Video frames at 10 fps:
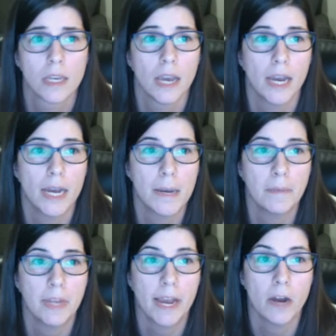
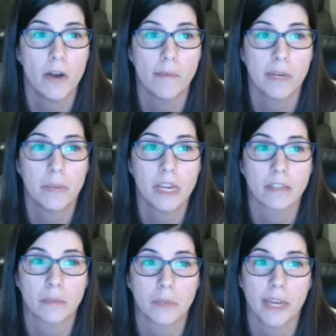Now I'm going to make
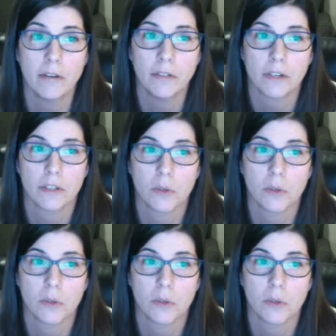some counters.